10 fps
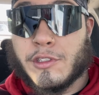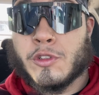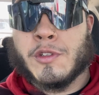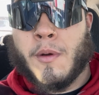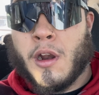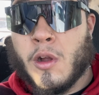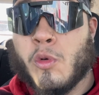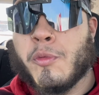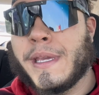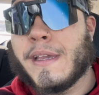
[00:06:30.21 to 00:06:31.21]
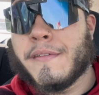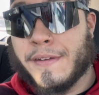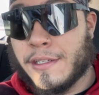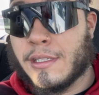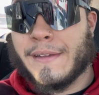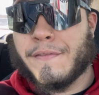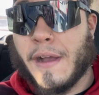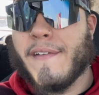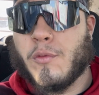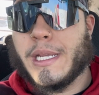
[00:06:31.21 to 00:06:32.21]
So tomorrow will be officially
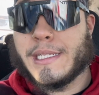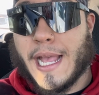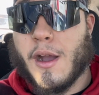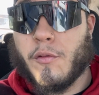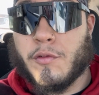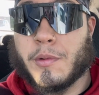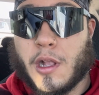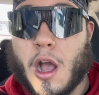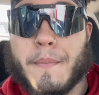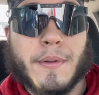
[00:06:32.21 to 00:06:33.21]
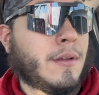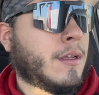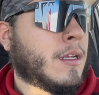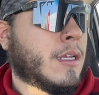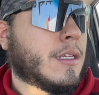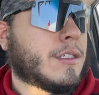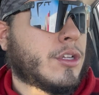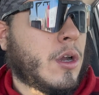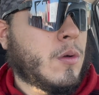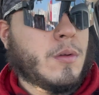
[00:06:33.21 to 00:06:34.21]
5 weeks out from comp.
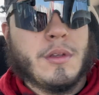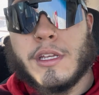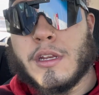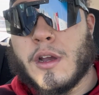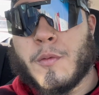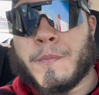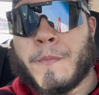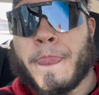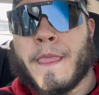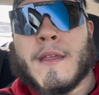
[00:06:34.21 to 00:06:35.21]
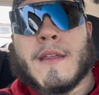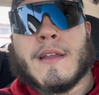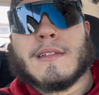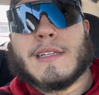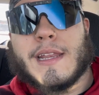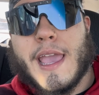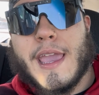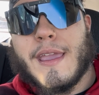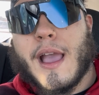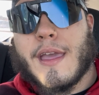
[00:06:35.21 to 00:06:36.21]
So,
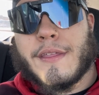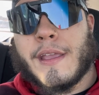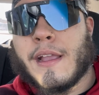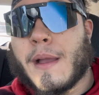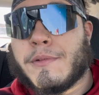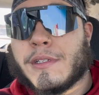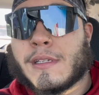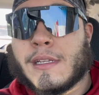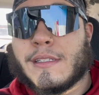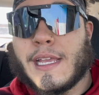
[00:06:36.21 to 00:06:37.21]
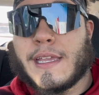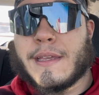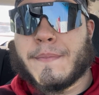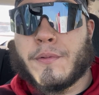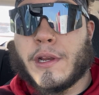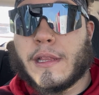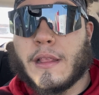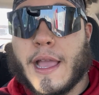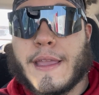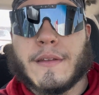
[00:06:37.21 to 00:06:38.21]
today, I think I'm just going to take it pretty
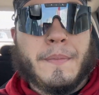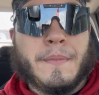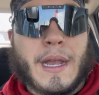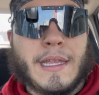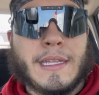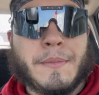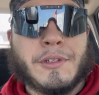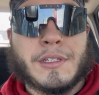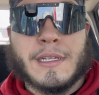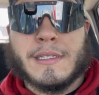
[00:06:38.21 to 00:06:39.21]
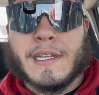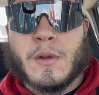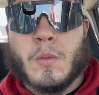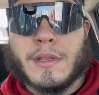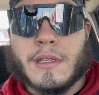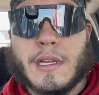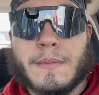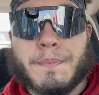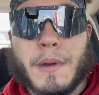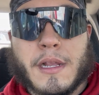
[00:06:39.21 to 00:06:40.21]
light. I think I'm just going to stick with a
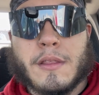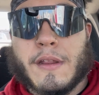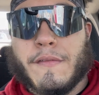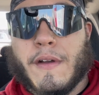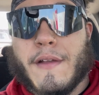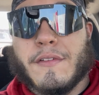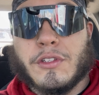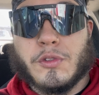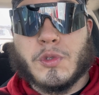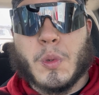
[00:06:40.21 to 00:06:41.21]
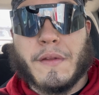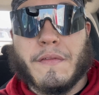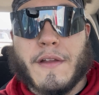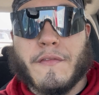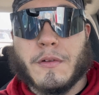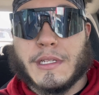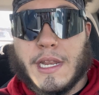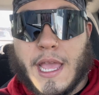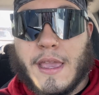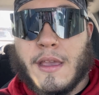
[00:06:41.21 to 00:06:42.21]
$135 and 225 for
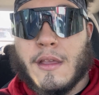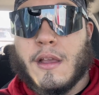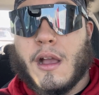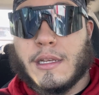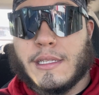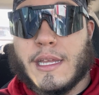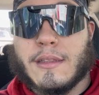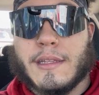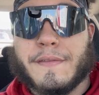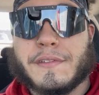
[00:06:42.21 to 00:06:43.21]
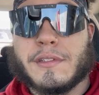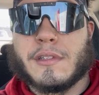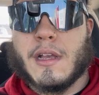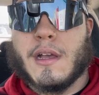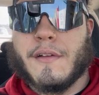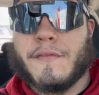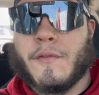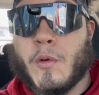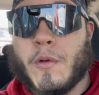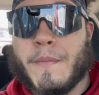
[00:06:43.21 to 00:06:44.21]
today on deadlifts
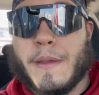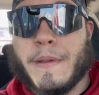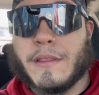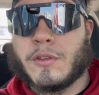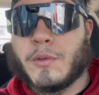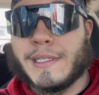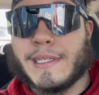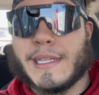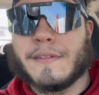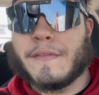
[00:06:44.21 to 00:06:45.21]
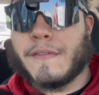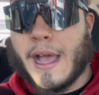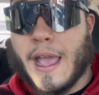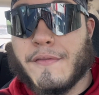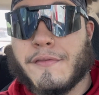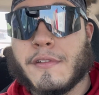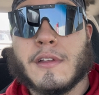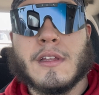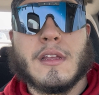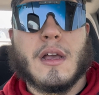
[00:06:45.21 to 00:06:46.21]
for maybe 3 sets of 5.
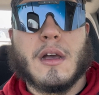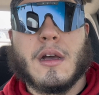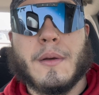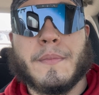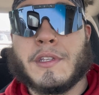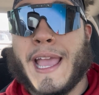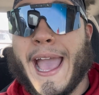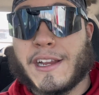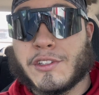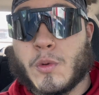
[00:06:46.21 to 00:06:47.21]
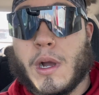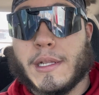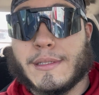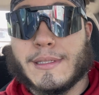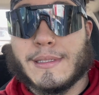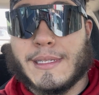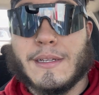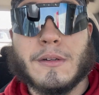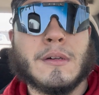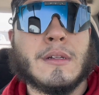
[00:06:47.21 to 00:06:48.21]
Hack squats
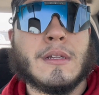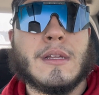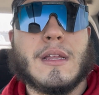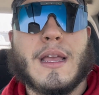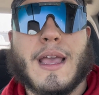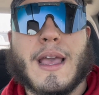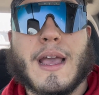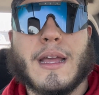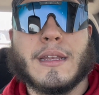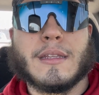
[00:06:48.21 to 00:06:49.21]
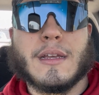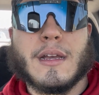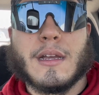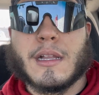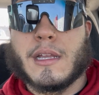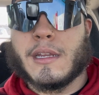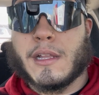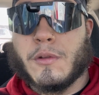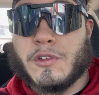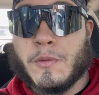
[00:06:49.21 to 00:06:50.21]
still, and going to
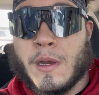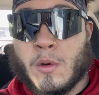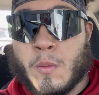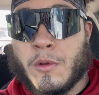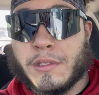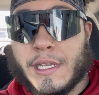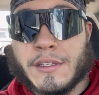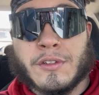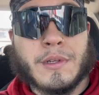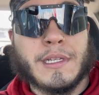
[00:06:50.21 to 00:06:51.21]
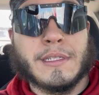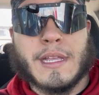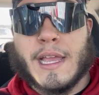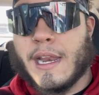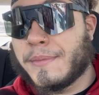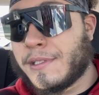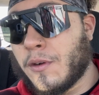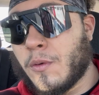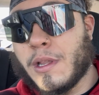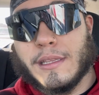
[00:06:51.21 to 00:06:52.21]
go do my normal accessories. And I'm
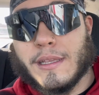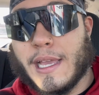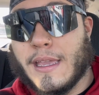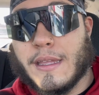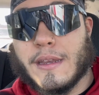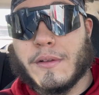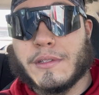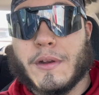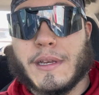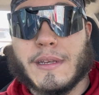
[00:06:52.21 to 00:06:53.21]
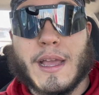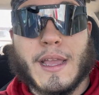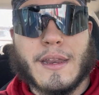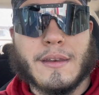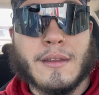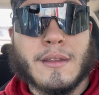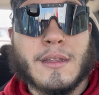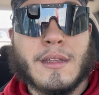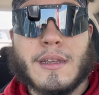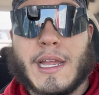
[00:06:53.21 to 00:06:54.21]
still running late. It's already
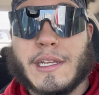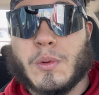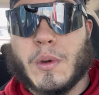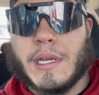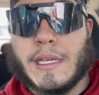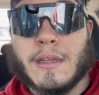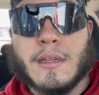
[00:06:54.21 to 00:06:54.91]
9:20.